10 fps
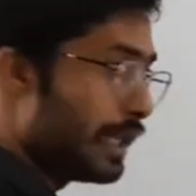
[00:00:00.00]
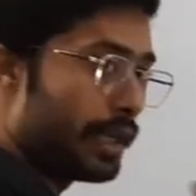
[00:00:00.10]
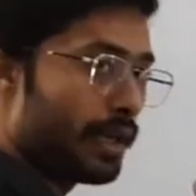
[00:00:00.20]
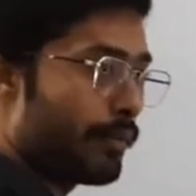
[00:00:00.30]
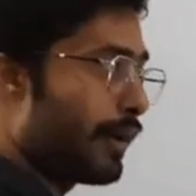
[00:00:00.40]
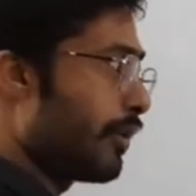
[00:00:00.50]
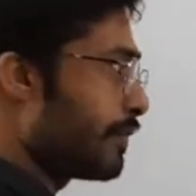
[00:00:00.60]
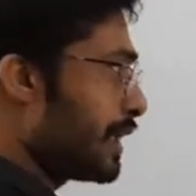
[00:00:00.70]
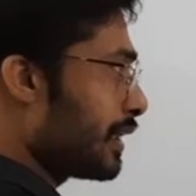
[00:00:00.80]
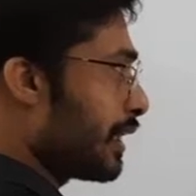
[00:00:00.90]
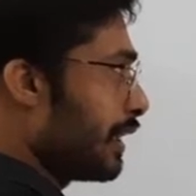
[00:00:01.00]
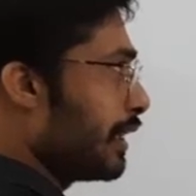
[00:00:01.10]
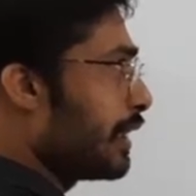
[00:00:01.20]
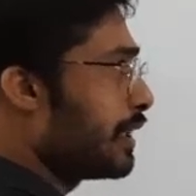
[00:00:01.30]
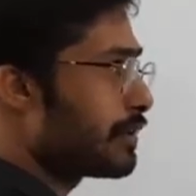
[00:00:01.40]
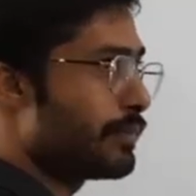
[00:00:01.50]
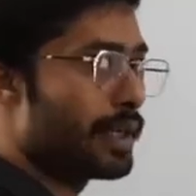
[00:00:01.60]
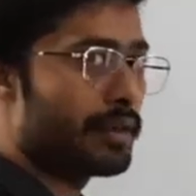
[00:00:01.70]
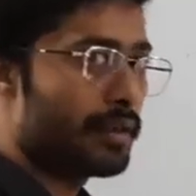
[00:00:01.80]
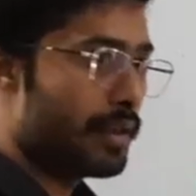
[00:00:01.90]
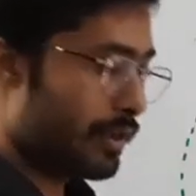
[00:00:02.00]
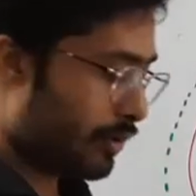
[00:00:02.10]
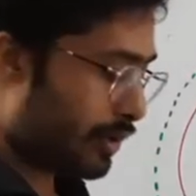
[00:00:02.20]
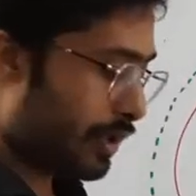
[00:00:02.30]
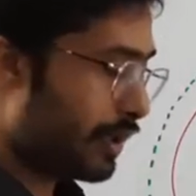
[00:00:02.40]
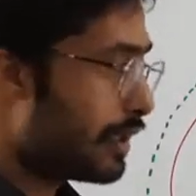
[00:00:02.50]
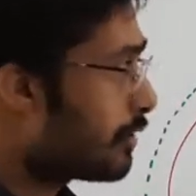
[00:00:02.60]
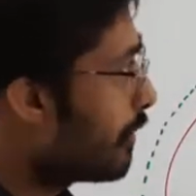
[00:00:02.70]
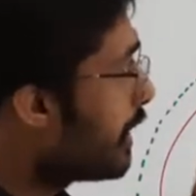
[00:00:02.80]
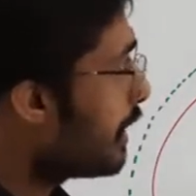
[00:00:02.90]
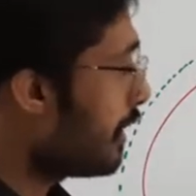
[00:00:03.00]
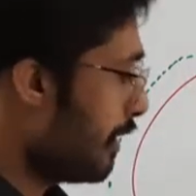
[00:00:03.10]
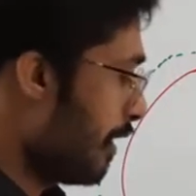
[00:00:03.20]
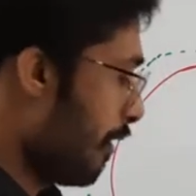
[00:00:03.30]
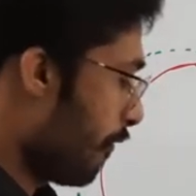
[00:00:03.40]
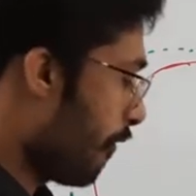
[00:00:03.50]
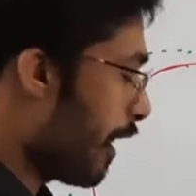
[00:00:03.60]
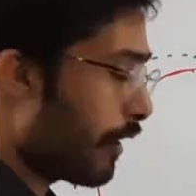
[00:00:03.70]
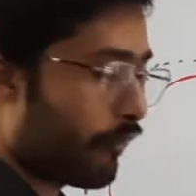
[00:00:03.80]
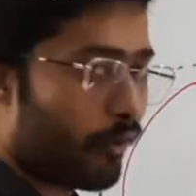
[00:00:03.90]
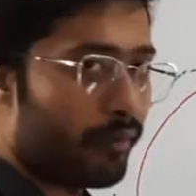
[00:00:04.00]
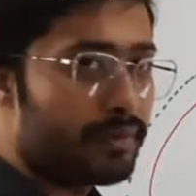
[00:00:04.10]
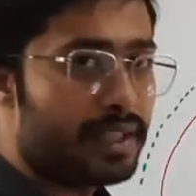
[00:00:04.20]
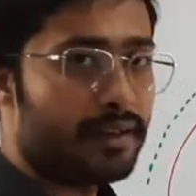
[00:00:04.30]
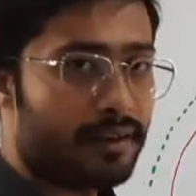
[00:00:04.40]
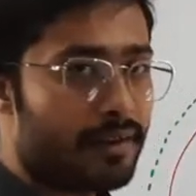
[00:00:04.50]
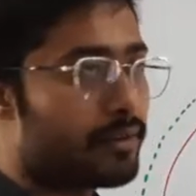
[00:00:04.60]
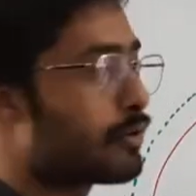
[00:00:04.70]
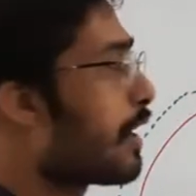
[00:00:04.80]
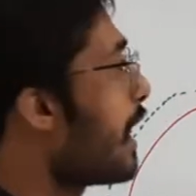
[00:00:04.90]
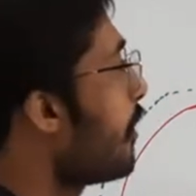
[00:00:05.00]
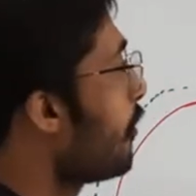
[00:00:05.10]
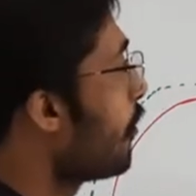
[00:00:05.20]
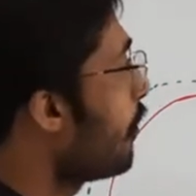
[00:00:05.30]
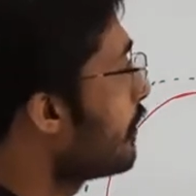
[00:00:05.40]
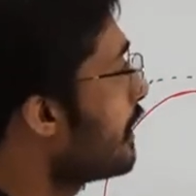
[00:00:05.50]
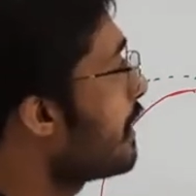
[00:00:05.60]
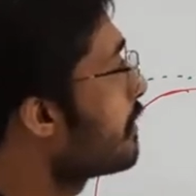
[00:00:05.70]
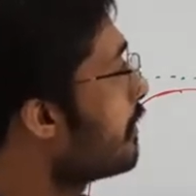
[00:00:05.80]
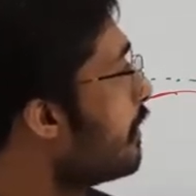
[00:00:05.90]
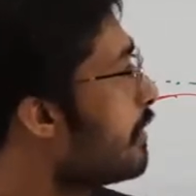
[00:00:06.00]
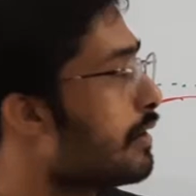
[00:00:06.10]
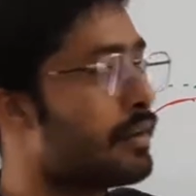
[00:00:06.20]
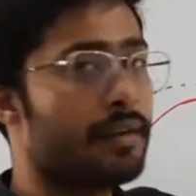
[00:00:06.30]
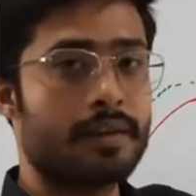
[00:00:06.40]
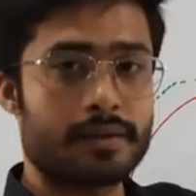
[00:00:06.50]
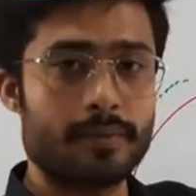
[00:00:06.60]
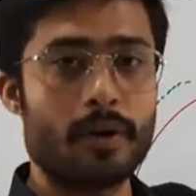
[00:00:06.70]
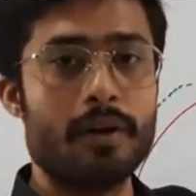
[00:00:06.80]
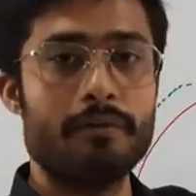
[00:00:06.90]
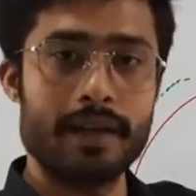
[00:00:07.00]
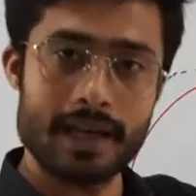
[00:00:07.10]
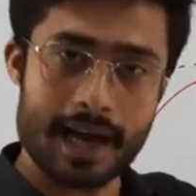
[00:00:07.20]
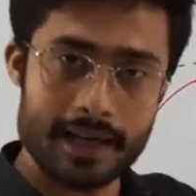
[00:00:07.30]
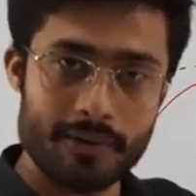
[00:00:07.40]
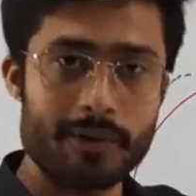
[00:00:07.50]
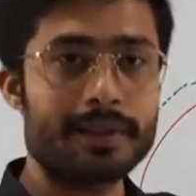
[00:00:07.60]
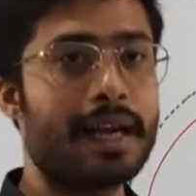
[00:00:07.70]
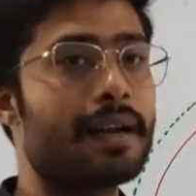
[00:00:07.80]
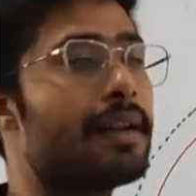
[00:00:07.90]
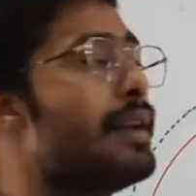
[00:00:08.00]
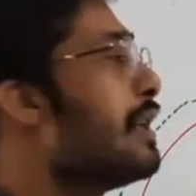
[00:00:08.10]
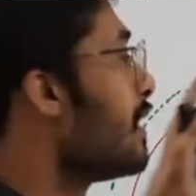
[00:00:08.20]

nearby object then it is big. So sun is very far from the earth, so I have drawn that sun small. I know that